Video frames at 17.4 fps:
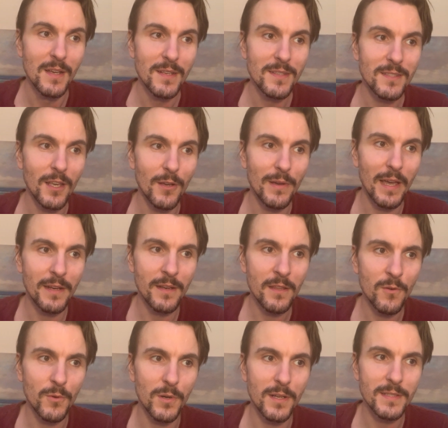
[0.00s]
So in
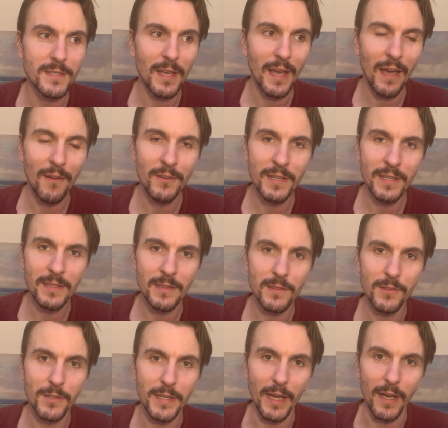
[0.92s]
other words, have a little
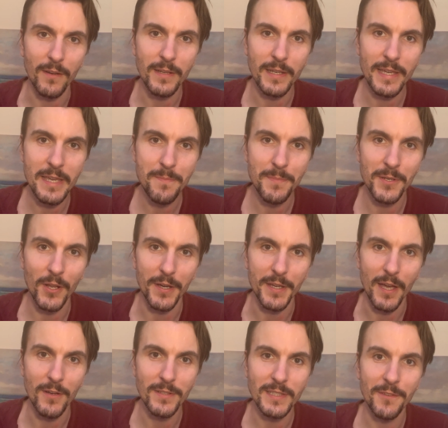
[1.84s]
look out, keep an
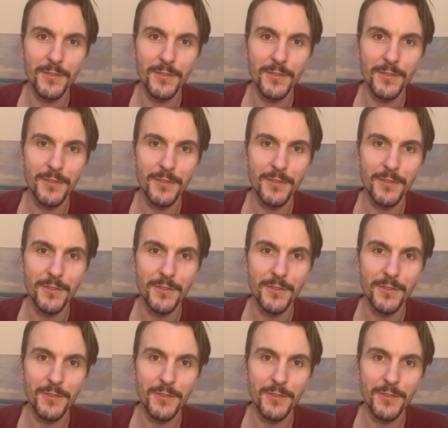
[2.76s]
eye out.